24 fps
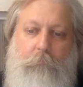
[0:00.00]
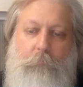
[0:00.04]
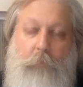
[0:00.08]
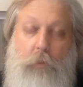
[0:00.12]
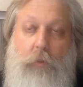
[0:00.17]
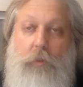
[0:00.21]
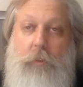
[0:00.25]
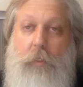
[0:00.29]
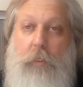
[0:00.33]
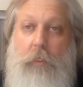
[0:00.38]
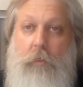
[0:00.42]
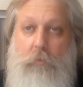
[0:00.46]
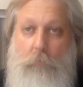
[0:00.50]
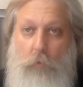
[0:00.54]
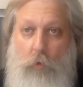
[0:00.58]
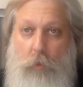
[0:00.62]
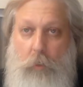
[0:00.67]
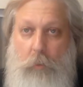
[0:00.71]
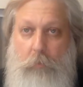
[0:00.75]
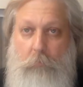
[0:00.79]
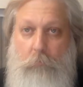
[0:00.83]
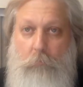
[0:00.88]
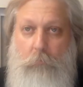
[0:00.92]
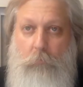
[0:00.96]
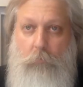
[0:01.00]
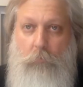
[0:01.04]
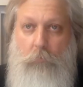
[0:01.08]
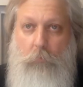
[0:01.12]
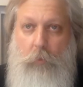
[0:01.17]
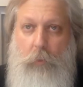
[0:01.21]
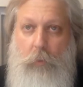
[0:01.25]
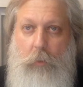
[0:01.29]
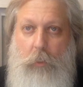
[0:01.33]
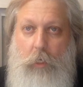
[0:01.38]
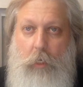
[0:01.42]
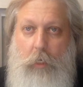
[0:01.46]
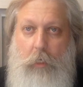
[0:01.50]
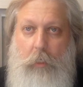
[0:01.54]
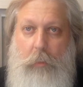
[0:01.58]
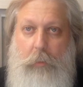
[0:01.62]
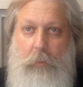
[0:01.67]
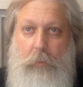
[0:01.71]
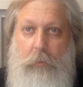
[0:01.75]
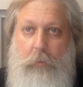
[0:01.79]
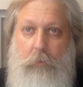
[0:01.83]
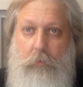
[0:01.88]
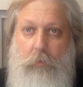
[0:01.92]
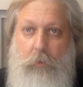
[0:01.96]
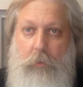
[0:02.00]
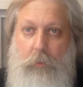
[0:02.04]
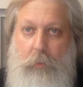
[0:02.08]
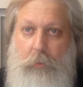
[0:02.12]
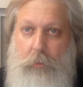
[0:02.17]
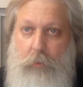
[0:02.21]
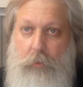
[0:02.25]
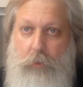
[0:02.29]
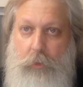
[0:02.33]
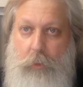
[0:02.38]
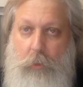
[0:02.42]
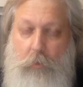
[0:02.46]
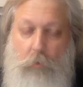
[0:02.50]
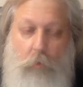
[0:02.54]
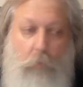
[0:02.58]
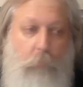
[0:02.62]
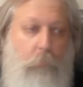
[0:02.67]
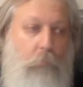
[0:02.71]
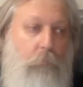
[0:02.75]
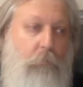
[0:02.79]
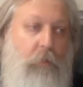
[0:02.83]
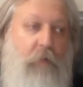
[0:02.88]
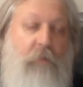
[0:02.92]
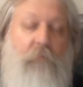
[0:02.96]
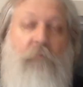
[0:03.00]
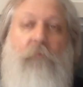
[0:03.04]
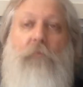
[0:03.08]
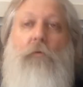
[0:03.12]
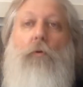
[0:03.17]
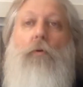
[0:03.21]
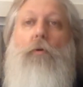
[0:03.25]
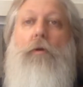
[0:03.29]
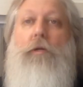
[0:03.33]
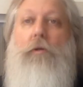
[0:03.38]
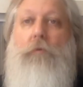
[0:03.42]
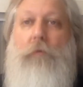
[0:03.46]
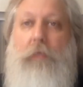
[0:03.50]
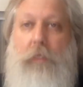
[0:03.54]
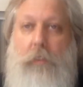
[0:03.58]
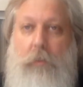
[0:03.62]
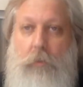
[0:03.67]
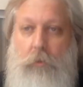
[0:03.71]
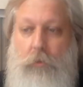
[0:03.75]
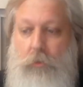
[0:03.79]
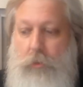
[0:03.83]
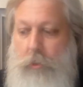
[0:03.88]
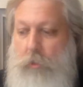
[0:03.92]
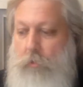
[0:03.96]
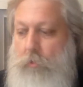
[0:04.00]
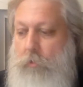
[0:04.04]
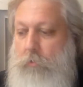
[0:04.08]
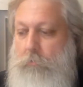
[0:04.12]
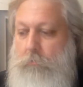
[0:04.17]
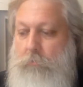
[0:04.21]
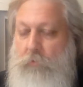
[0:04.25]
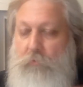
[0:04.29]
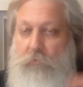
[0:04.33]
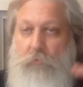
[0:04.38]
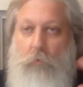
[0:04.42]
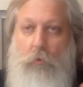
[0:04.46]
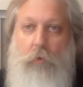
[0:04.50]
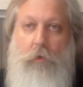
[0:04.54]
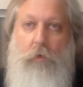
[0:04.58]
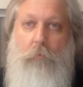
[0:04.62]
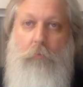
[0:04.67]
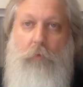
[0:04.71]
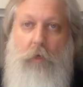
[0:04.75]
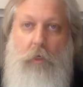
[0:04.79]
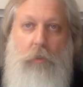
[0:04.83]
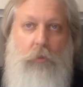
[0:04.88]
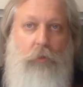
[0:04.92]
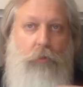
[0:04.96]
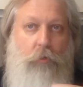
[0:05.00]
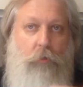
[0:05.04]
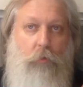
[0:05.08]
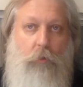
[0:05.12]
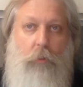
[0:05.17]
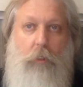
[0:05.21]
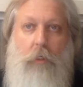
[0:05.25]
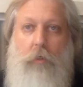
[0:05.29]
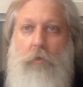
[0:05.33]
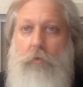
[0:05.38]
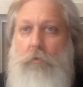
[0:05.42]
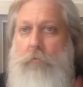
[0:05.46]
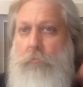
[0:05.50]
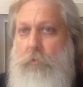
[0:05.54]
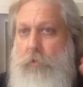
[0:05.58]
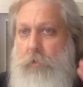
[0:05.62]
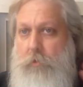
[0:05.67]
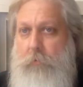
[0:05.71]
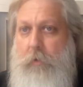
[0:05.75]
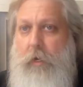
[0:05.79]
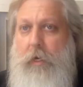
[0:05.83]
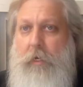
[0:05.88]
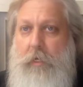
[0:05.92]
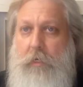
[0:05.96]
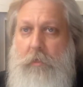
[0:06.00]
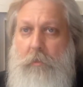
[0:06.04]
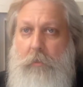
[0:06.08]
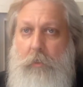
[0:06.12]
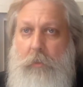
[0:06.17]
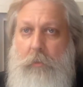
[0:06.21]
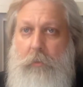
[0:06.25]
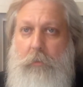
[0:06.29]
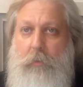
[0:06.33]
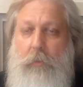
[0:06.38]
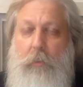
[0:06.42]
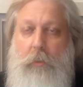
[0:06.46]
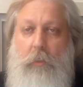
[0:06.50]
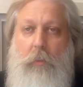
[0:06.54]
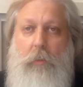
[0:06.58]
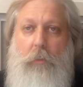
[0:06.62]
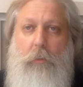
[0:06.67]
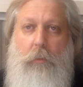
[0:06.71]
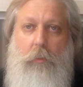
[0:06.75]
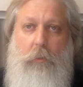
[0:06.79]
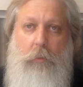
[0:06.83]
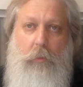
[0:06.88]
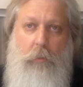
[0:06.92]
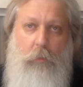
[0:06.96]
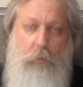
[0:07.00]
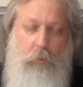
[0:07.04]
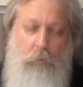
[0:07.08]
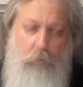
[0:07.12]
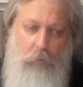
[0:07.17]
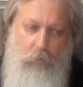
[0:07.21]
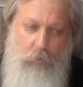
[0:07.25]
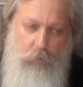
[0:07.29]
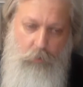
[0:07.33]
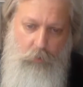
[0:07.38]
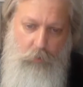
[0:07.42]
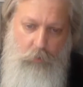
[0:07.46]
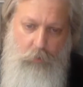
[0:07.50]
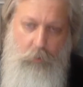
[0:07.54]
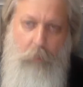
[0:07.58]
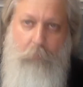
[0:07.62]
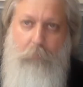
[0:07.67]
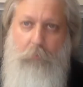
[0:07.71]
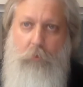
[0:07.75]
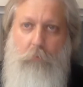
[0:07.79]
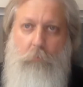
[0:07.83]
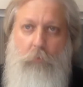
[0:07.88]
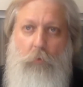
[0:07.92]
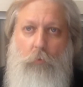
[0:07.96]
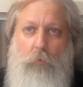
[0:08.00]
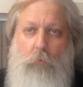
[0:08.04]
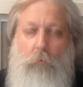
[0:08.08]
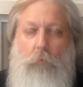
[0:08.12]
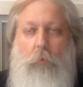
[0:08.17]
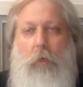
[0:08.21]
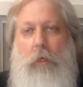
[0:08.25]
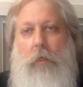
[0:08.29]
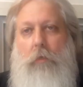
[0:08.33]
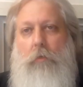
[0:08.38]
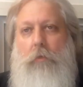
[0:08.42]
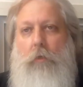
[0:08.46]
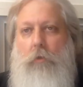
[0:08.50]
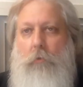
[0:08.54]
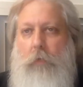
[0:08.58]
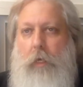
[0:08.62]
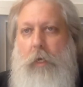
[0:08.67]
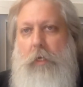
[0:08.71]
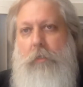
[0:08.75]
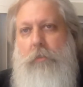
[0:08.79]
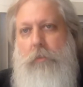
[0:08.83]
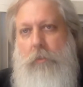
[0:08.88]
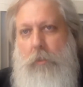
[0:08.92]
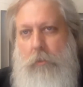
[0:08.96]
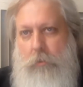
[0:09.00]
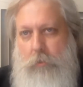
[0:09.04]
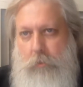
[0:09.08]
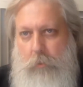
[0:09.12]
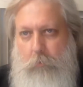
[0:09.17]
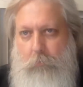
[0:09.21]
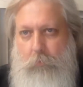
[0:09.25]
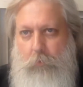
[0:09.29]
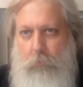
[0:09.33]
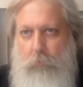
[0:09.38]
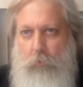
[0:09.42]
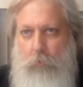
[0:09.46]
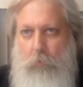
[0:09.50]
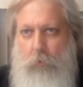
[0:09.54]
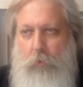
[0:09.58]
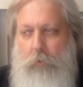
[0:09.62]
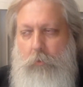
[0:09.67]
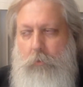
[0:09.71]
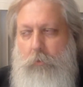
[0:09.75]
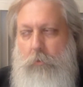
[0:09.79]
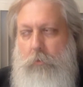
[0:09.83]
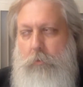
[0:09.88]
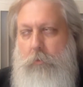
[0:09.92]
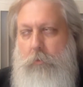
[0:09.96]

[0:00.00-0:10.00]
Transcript: First thing in the morning, when I go to take a shower, before you get in the shower, before you brush or comb or do anything, it's not step number 1.